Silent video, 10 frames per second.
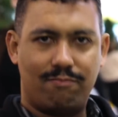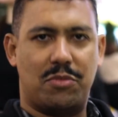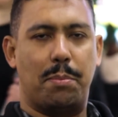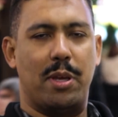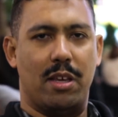
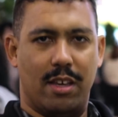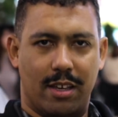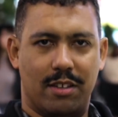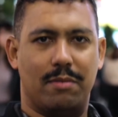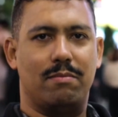To
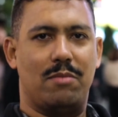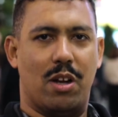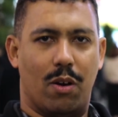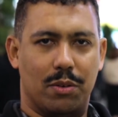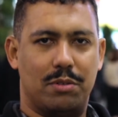be,
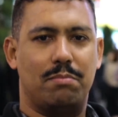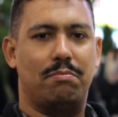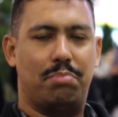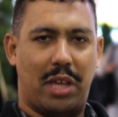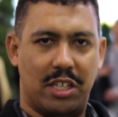as
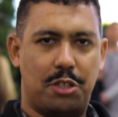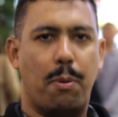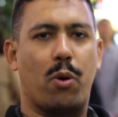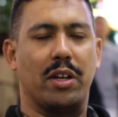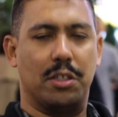plain
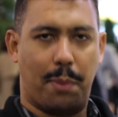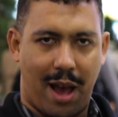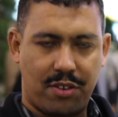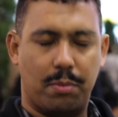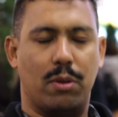spoken as
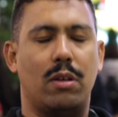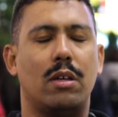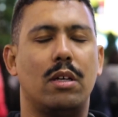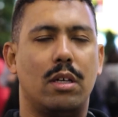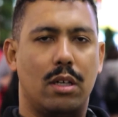possible,
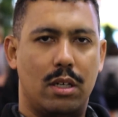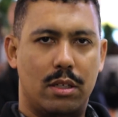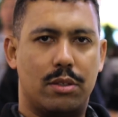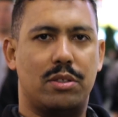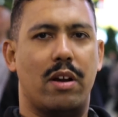
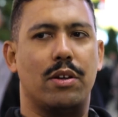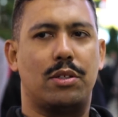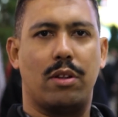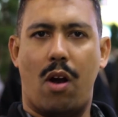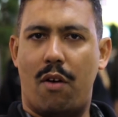those areas.
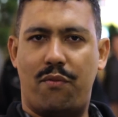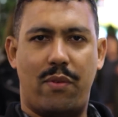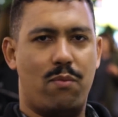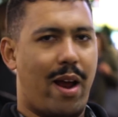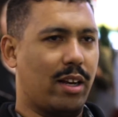So they're all
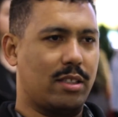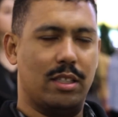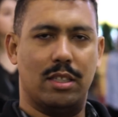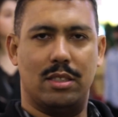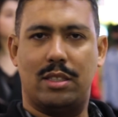
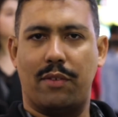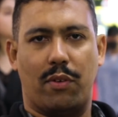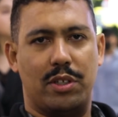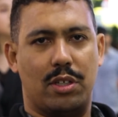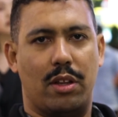radically different
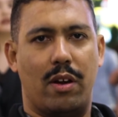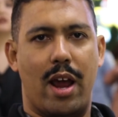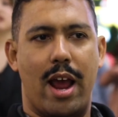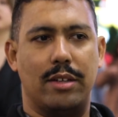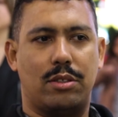from each other.
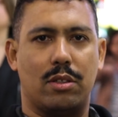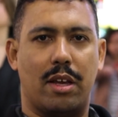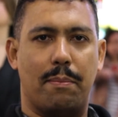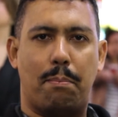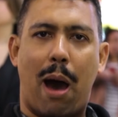And so
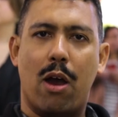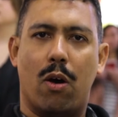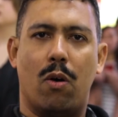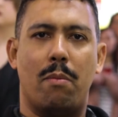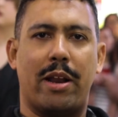that
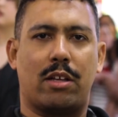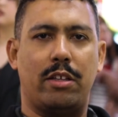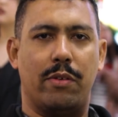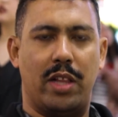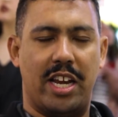
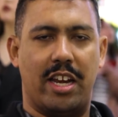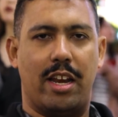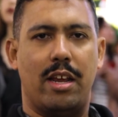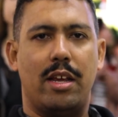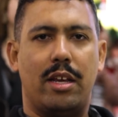biomedically
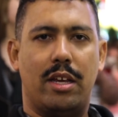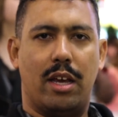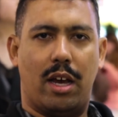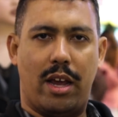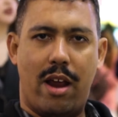related
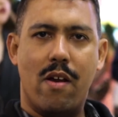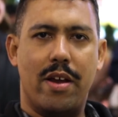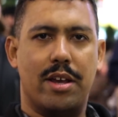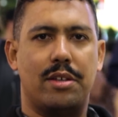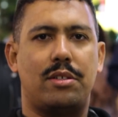
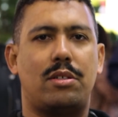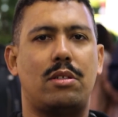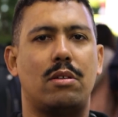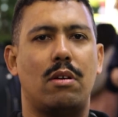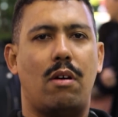
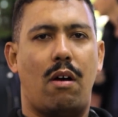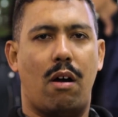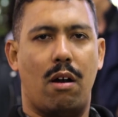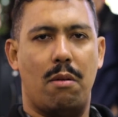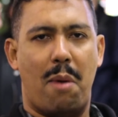areas
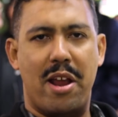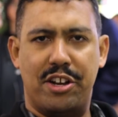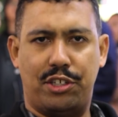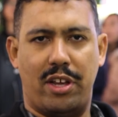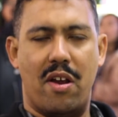are my
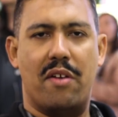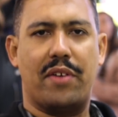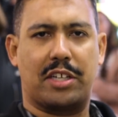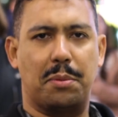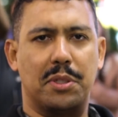initial area
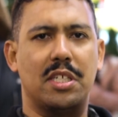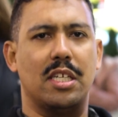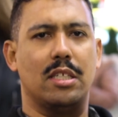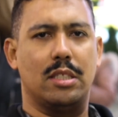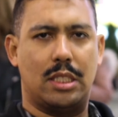of
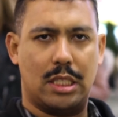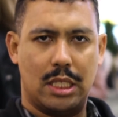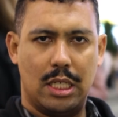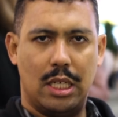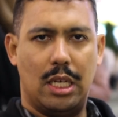expertise.
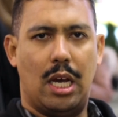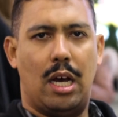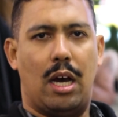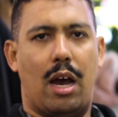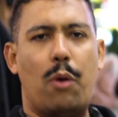
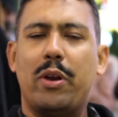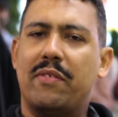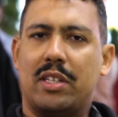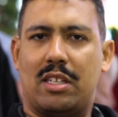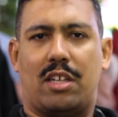I wouldn't
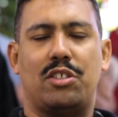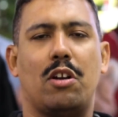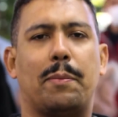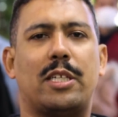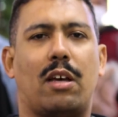even
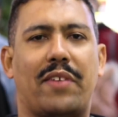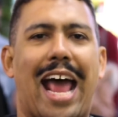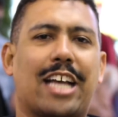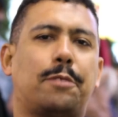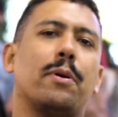consider myself an
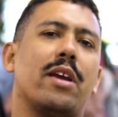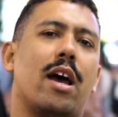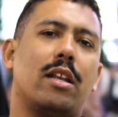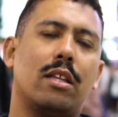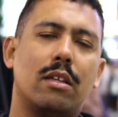expert yet,